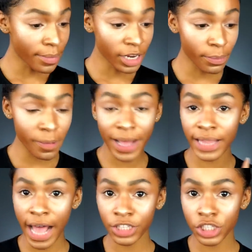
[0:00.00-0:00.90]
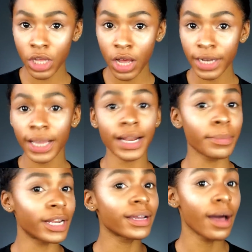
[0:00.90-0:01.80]
I'm going to put my lashes on and I'm
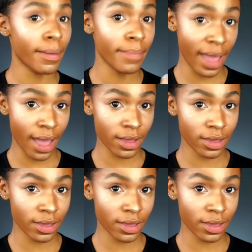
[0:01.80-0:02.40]
going to come back.